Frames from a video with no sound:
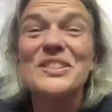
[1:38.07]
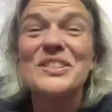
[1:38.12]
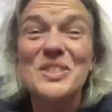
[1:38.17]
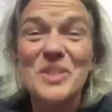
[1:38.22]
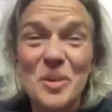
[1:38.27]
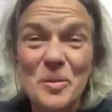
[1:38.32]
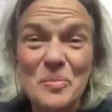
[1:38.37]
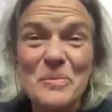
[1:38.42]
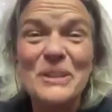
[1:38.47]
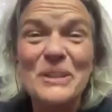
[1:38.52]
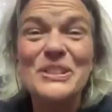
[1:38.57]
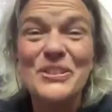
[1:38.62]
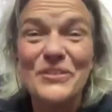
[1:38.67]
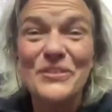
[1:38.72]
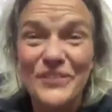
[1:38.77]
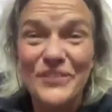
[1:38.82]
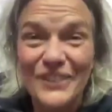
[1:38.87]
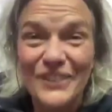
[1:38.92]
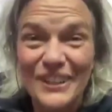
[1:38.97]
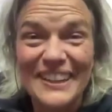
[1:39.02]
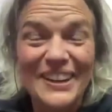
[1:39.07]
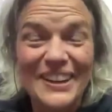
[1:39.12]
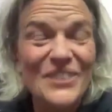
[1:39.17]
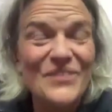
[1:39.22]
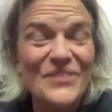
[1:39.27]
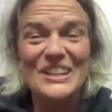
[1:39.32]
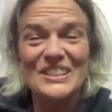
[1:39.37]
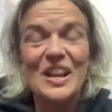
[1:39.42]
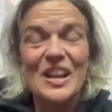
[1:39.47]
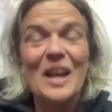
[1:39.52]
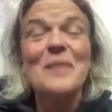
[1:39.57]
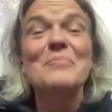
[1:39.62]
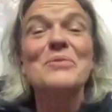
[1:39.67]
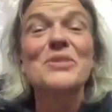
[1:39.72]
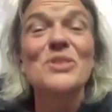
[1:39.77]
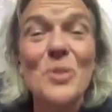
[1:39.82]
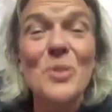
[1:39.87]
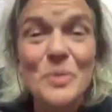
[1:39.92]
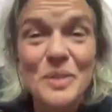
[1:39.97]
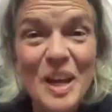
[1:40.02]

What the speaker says: to have so much fun. Oh my gosh, I'm so